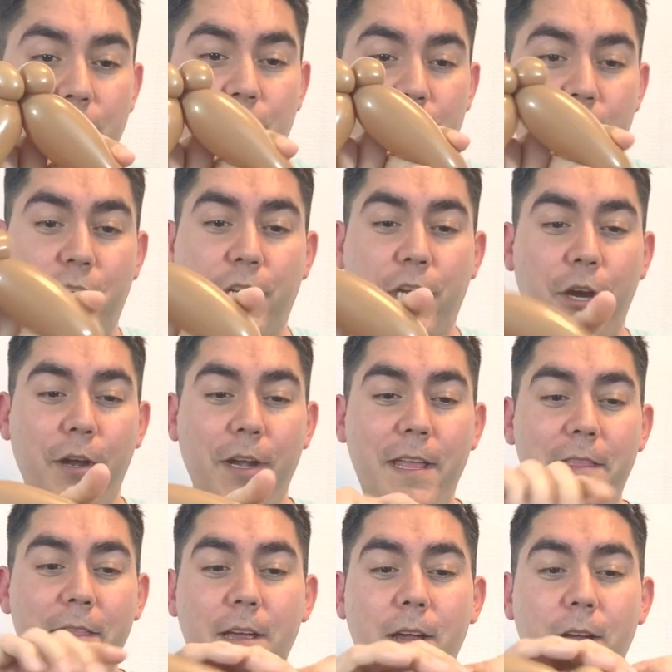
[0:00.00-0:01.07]
Secure it
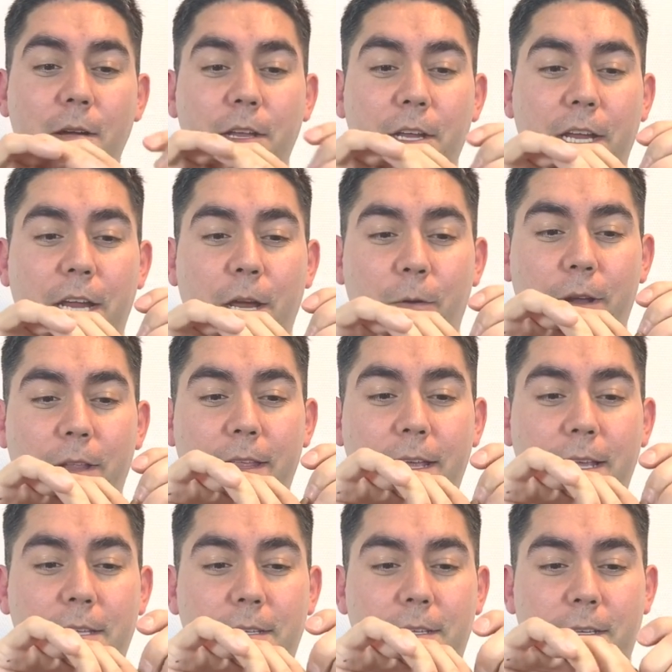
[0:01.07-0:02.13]
in there. You can get rid of
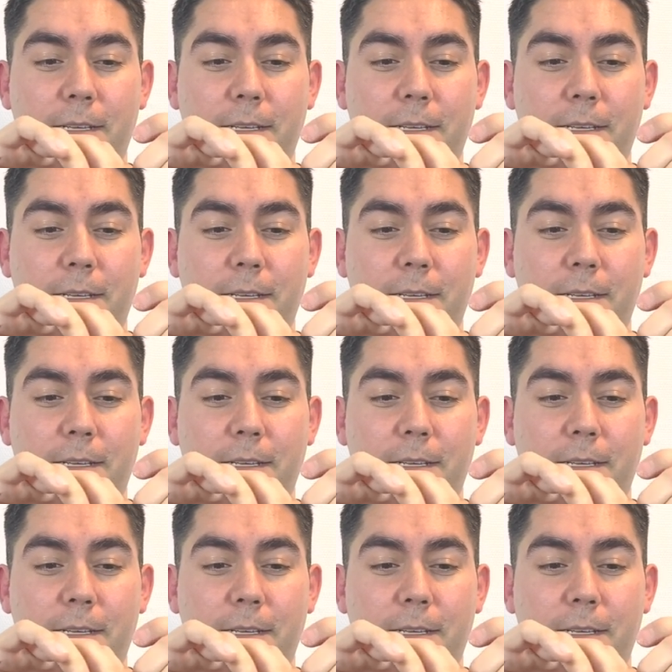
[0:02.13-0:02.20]
this.